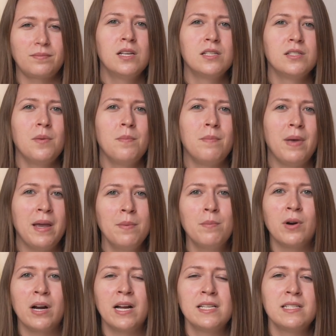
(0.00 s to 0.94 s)
Some main
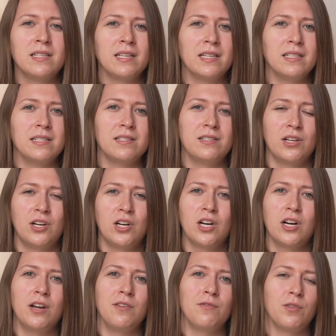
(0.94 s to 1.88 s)
brands to consider and